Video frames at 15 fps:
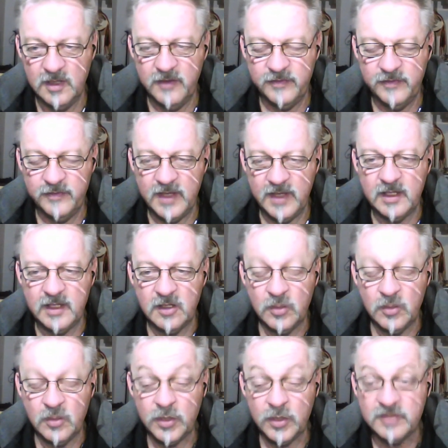that are going to
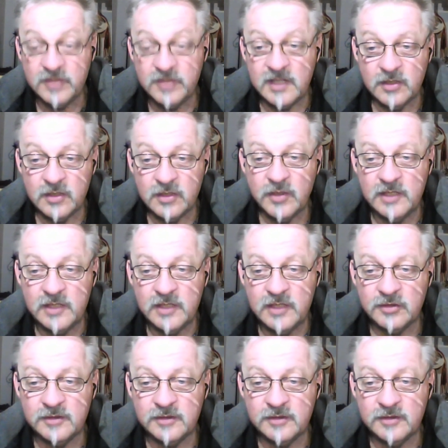want to take your energy.